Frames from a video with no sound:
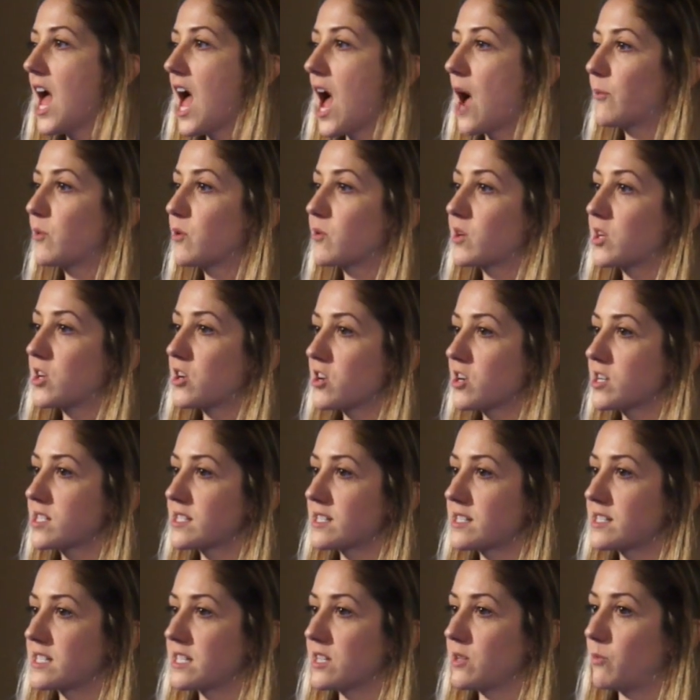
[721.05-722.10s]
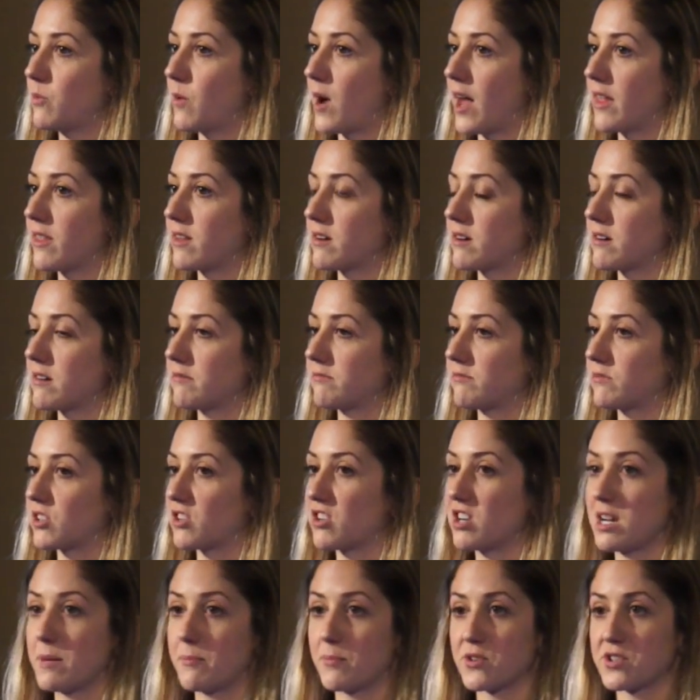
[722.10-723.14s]
and we were curious to see whether
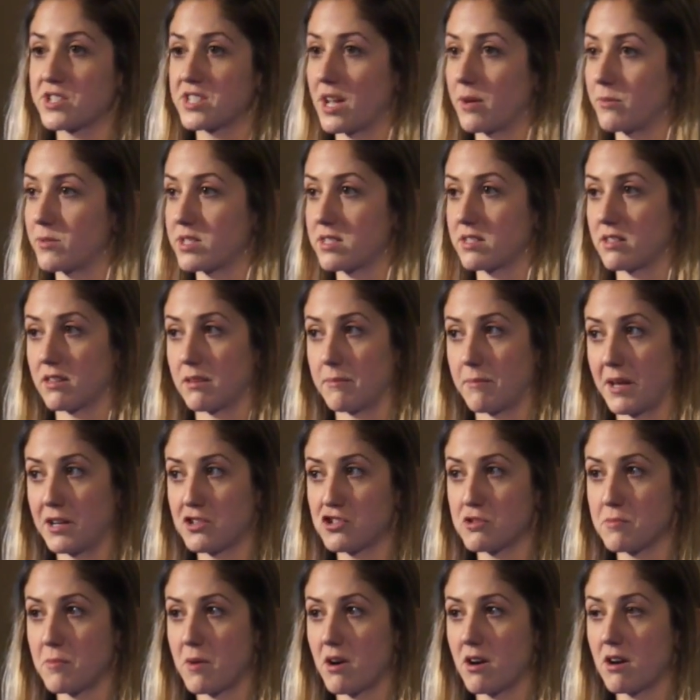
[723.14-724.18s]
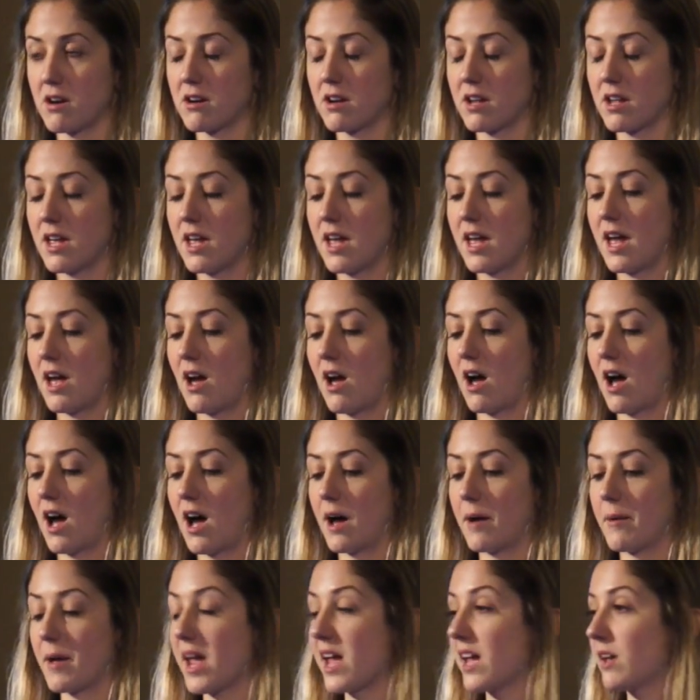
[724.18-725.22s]
30% was still the benchmark,
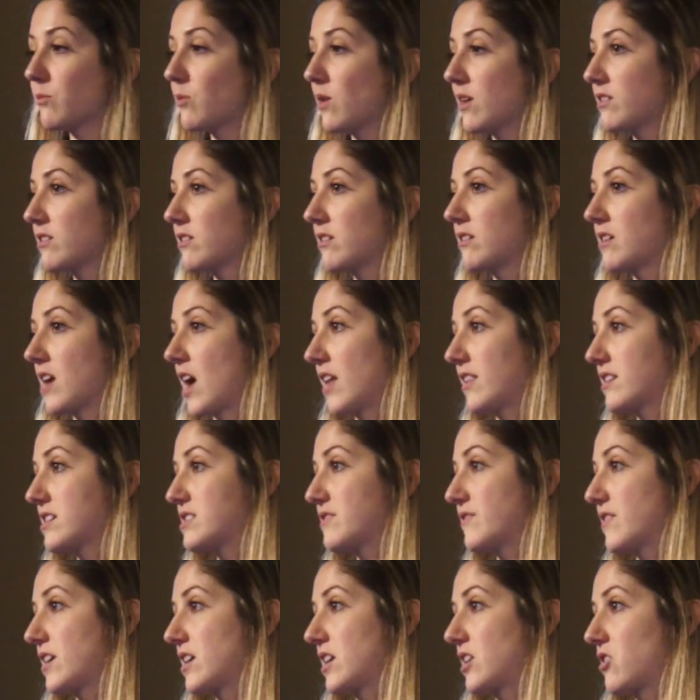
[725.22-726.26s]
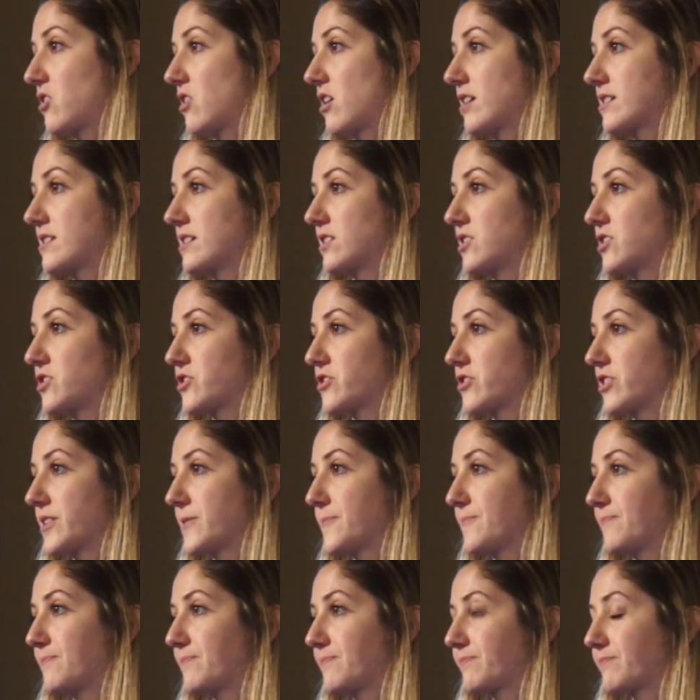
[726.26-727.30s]
uh, and whether or not this varied across industry.
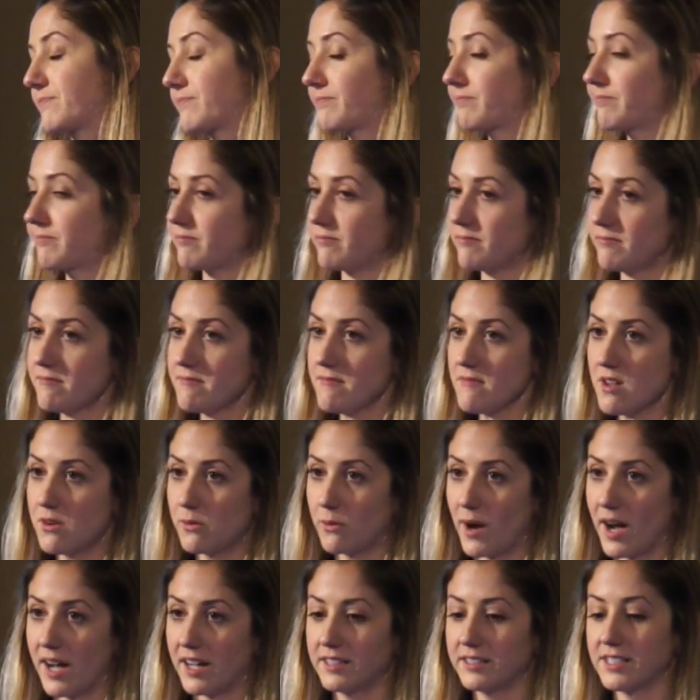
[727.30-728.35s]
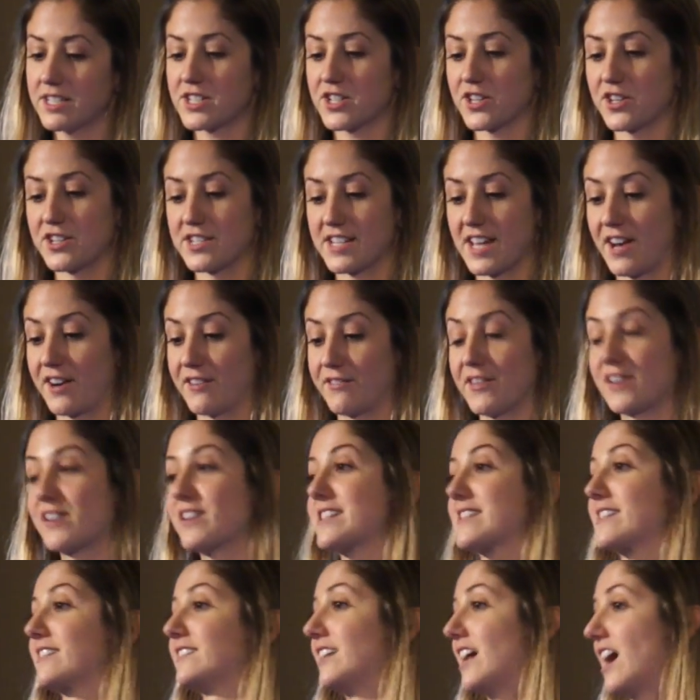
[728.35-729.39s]
Well, it turns out it
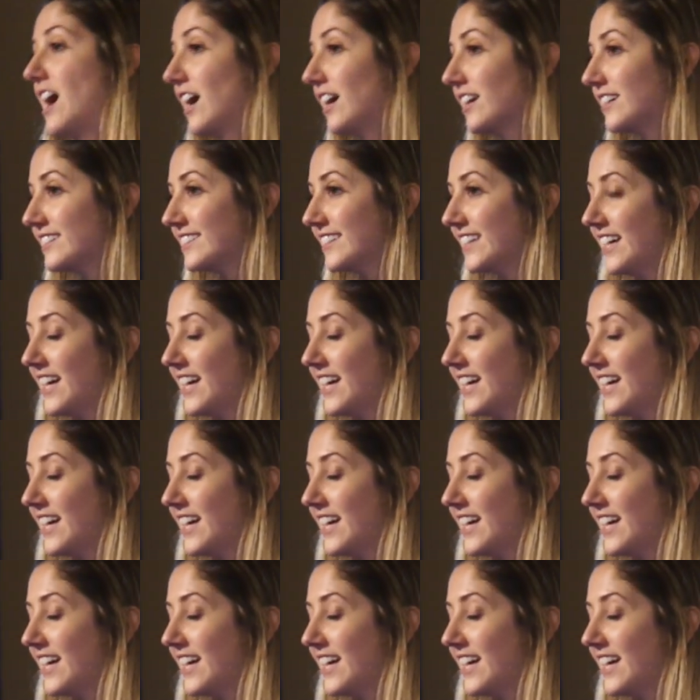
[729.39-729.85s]
varies a lot,